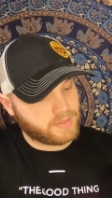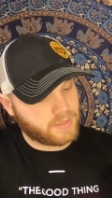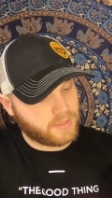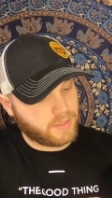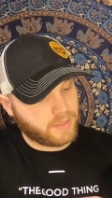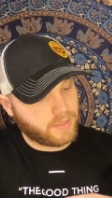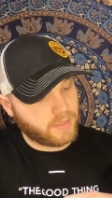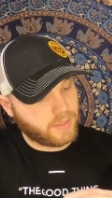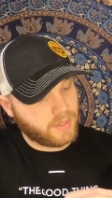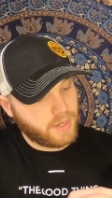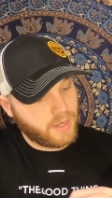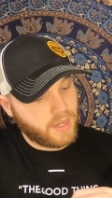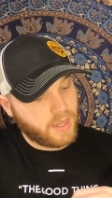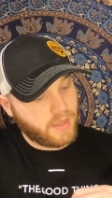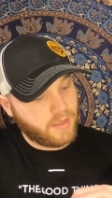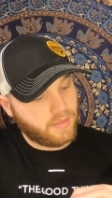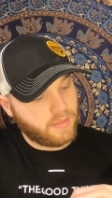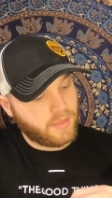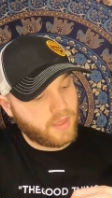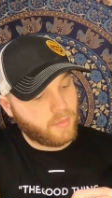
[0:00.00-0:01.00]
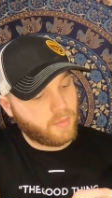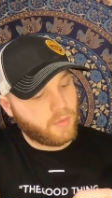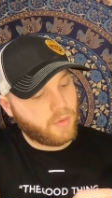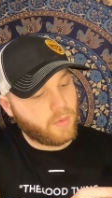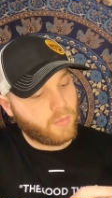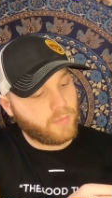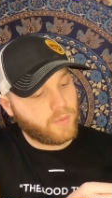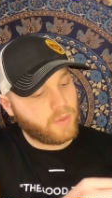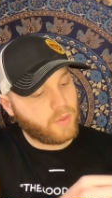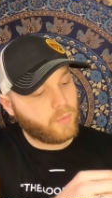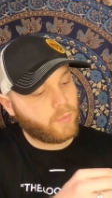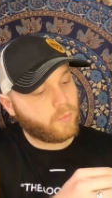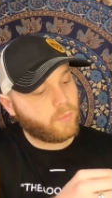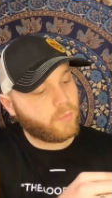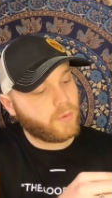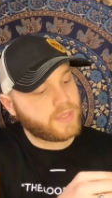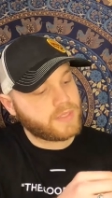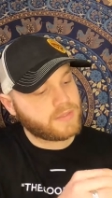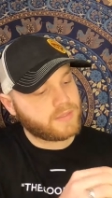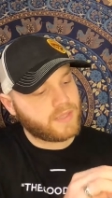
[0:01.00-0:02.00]
here, they'll be
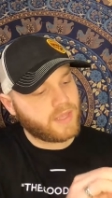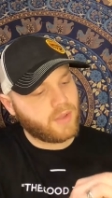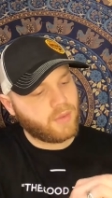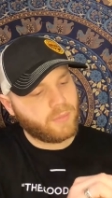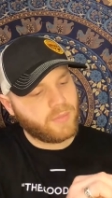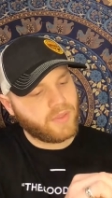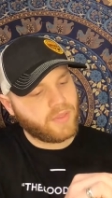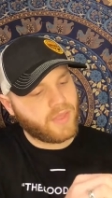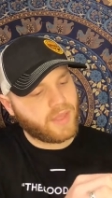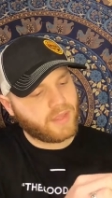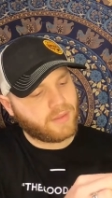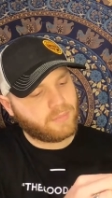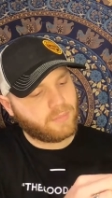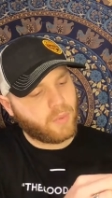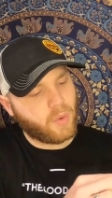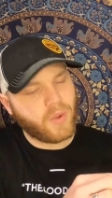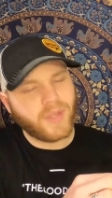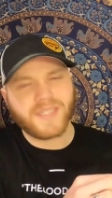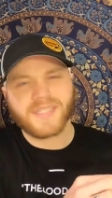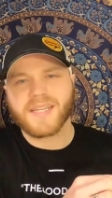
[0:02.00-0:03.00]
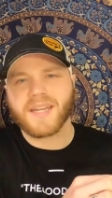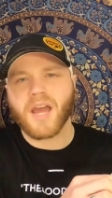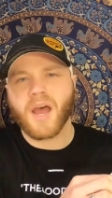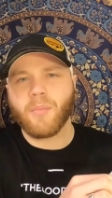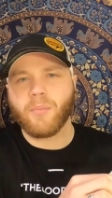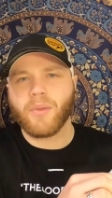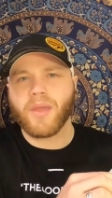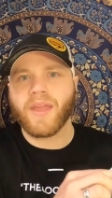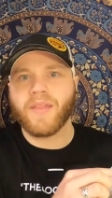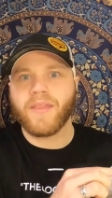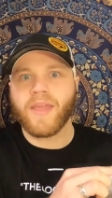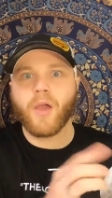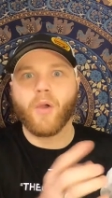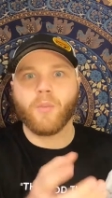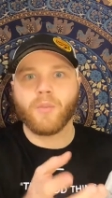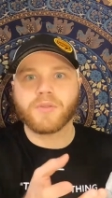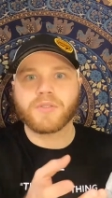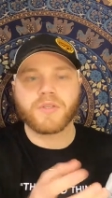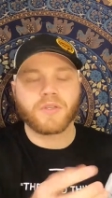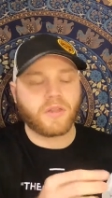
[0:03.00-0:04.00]
like pointed up, and they
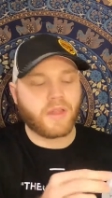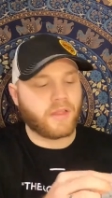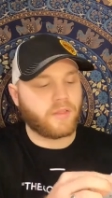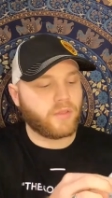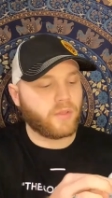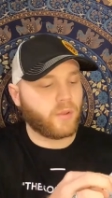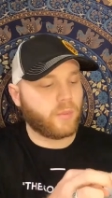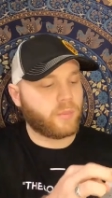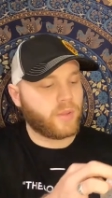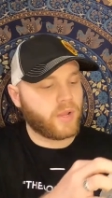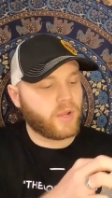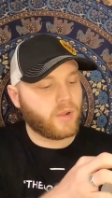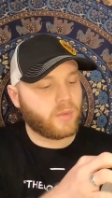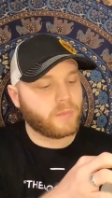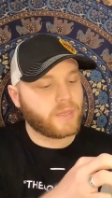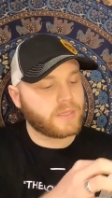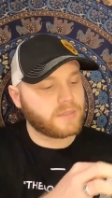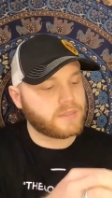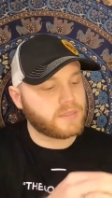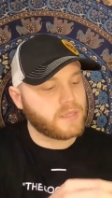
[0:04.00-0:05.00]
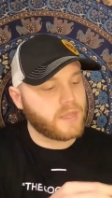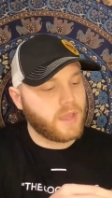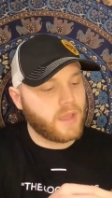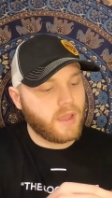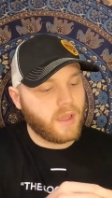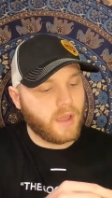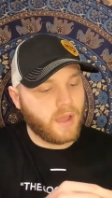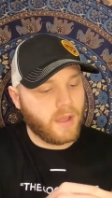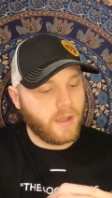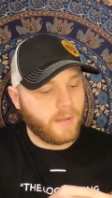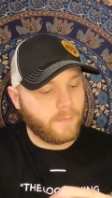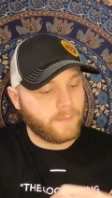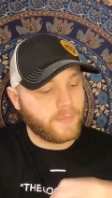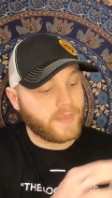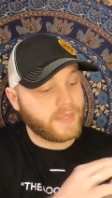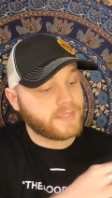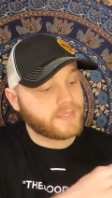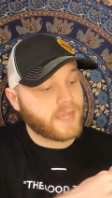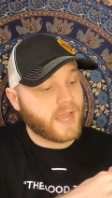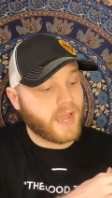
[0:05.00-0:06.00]
almost look like little pyramids.
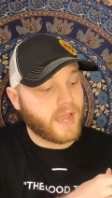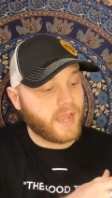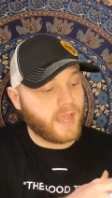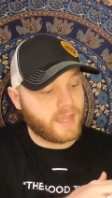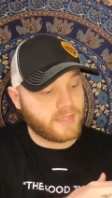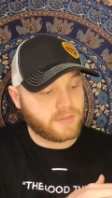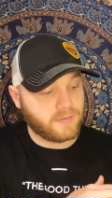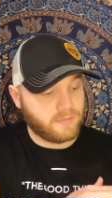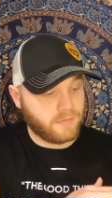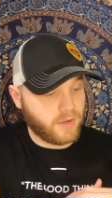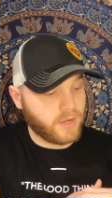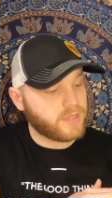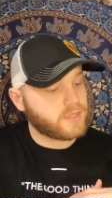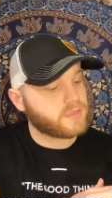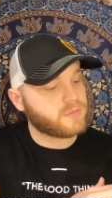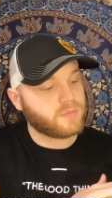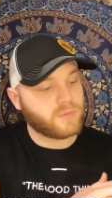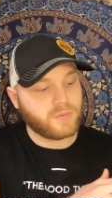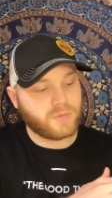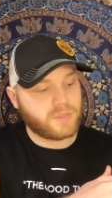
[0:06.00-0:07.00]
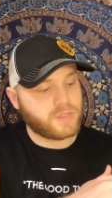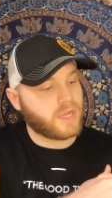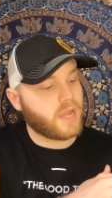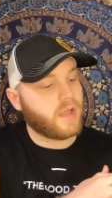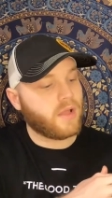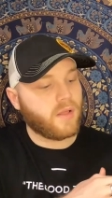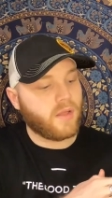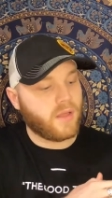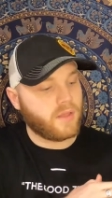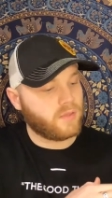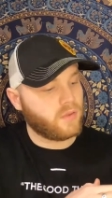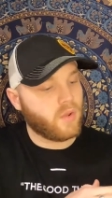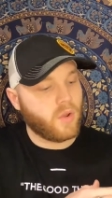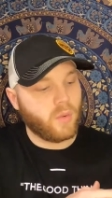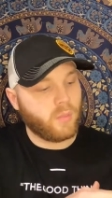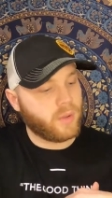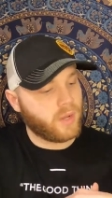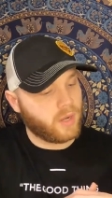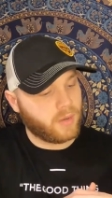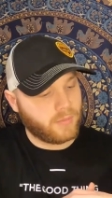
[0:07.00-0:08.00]
This guy has a very smooth shell and
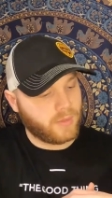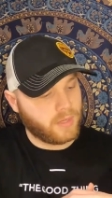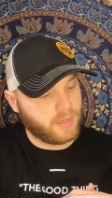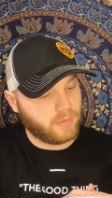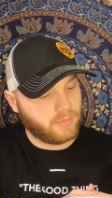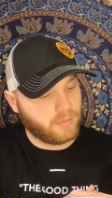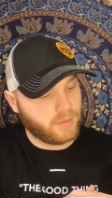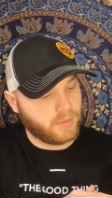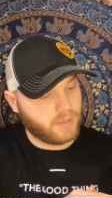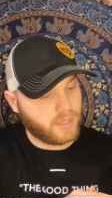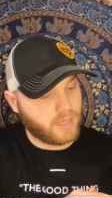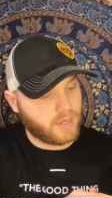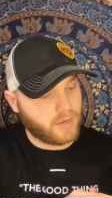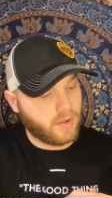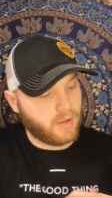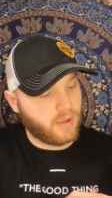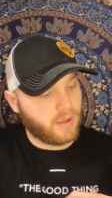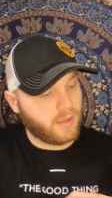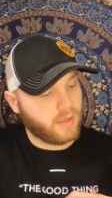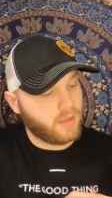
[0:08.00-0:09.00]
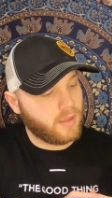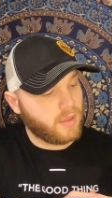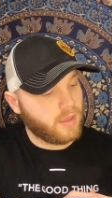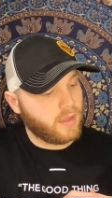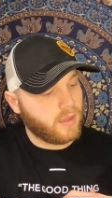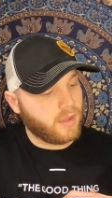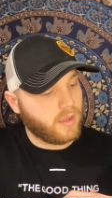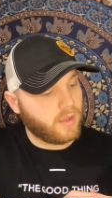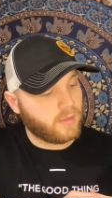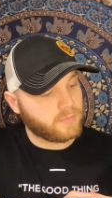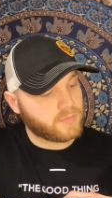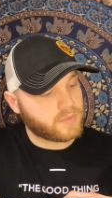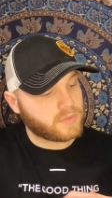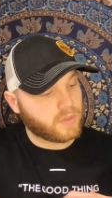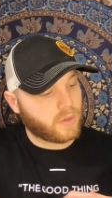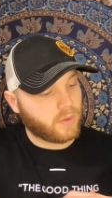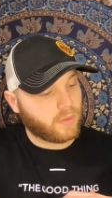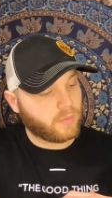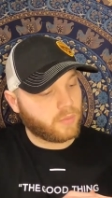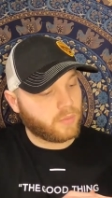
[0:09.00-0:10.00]
no pyramiding really at all.
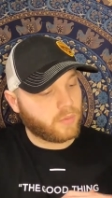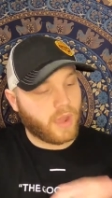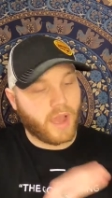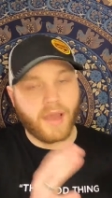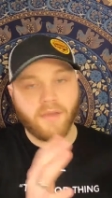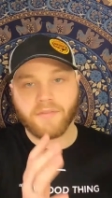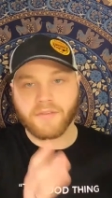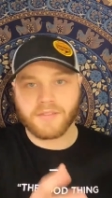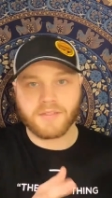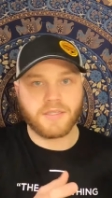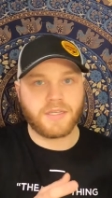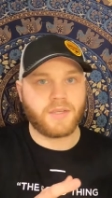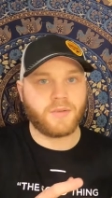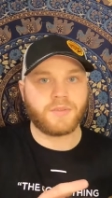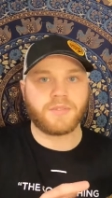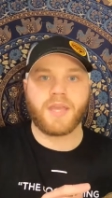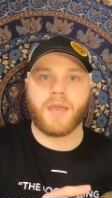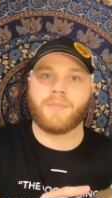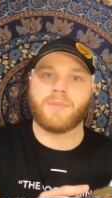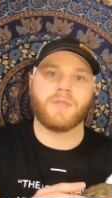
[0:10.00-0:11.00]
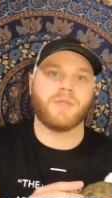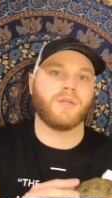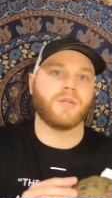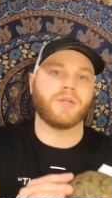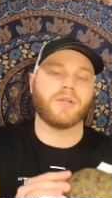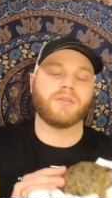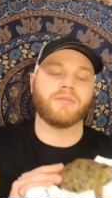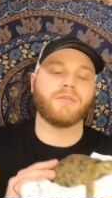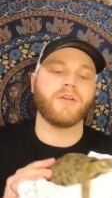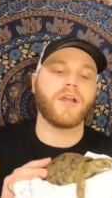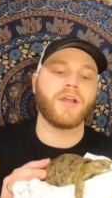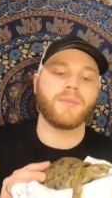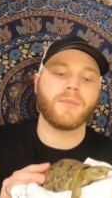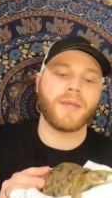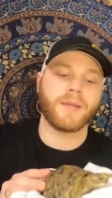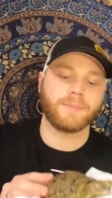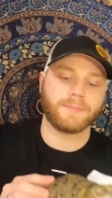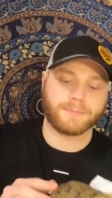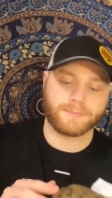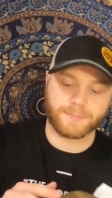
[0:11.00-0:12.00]
So obviously he was kept in a good
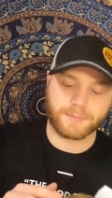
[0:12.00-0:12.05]
environment.